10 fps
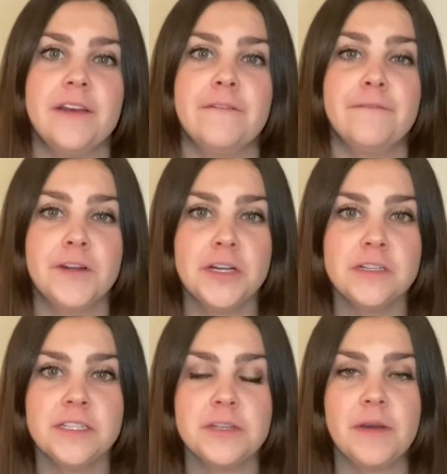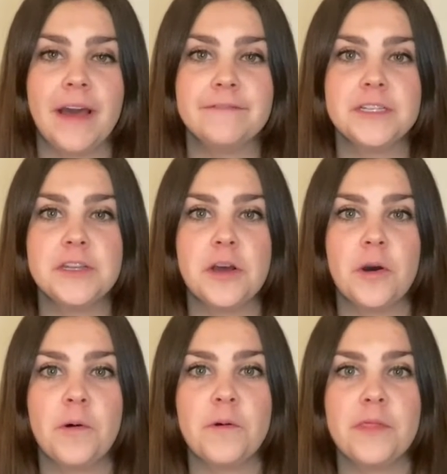First, you have to
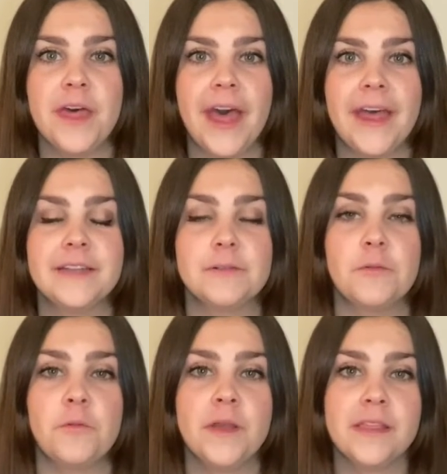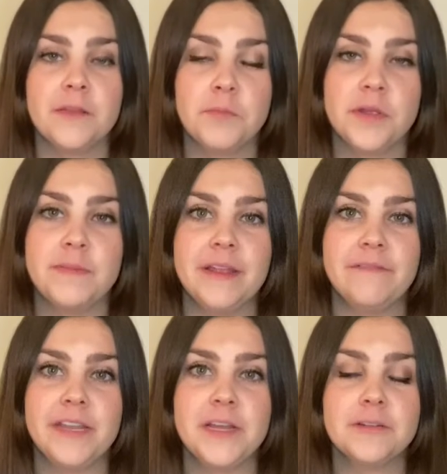know that with the pre-made
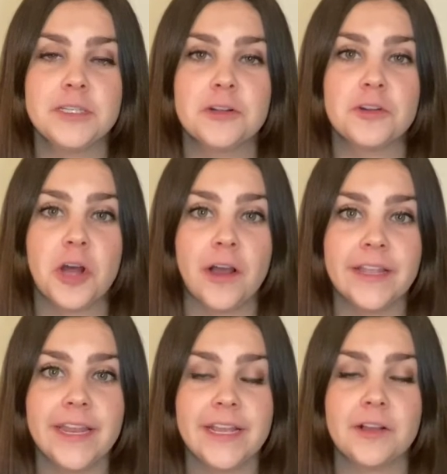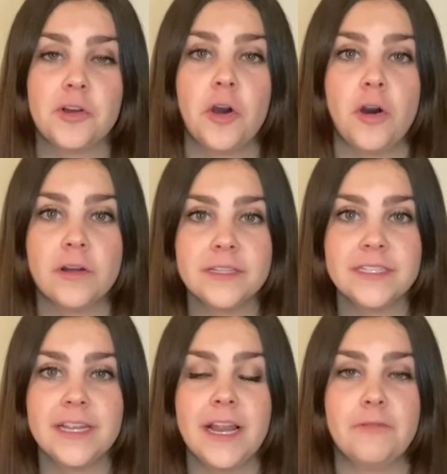videos, you're not getting
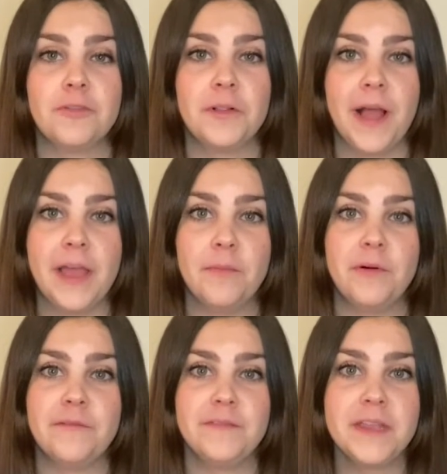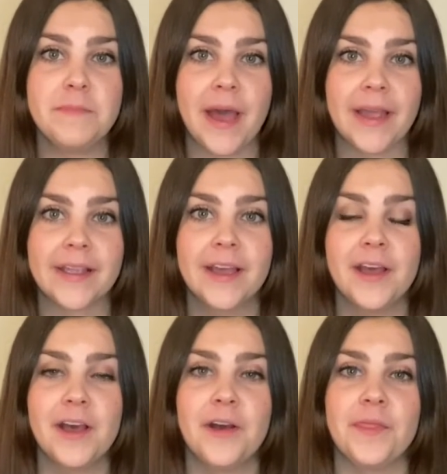constant and reliable feedback.
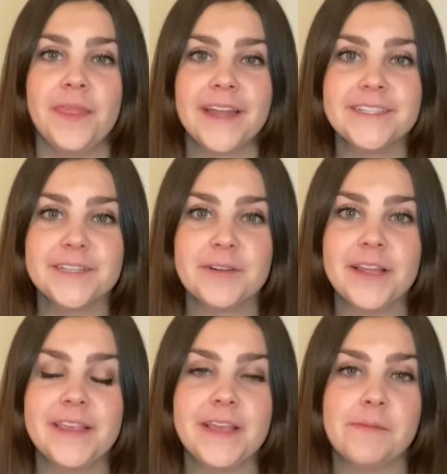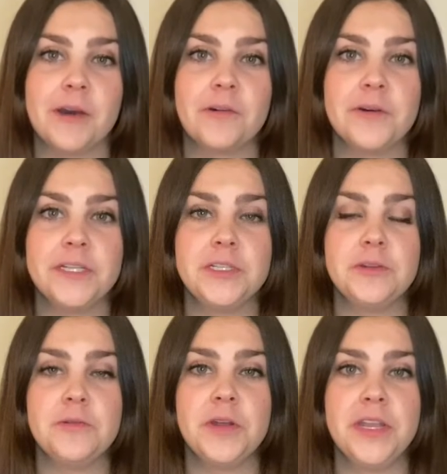That's the great thing about going
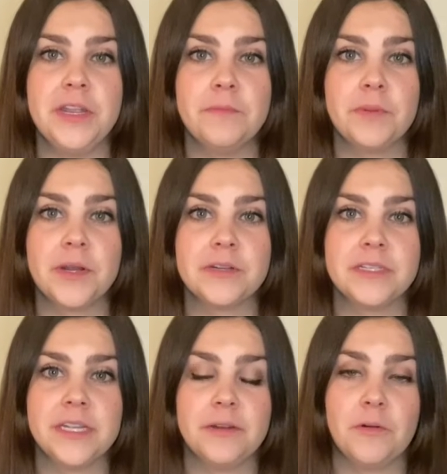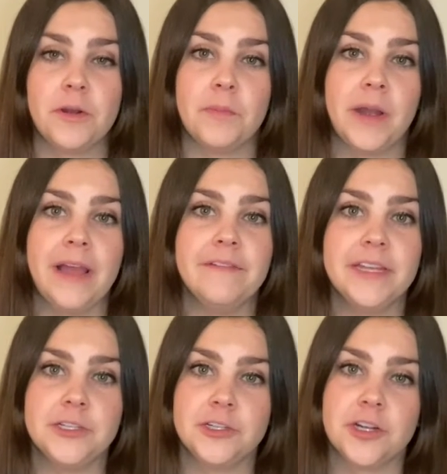to an in-person or a private
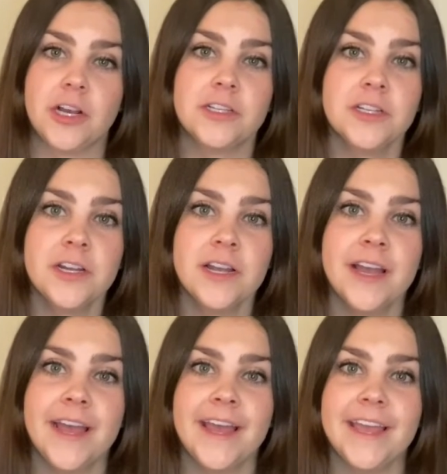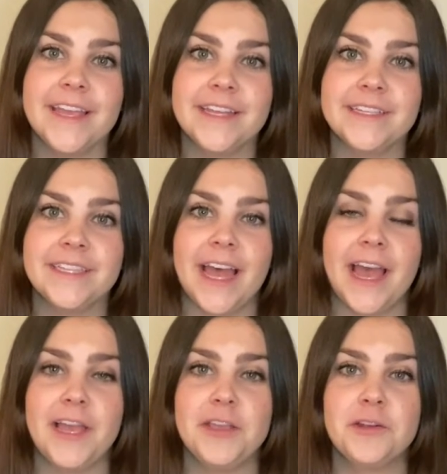instructor, is
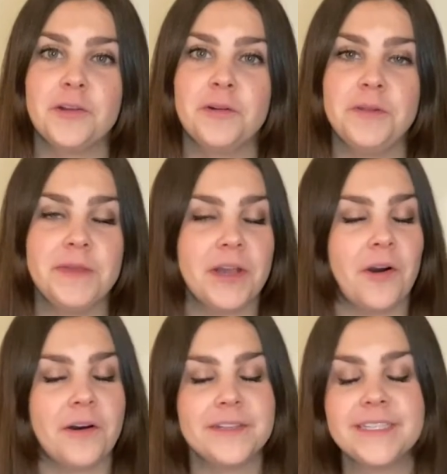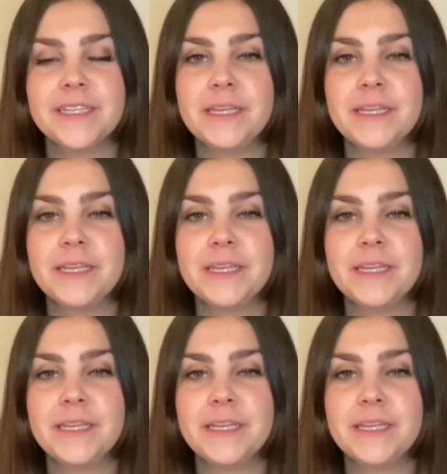that you're going to be constantly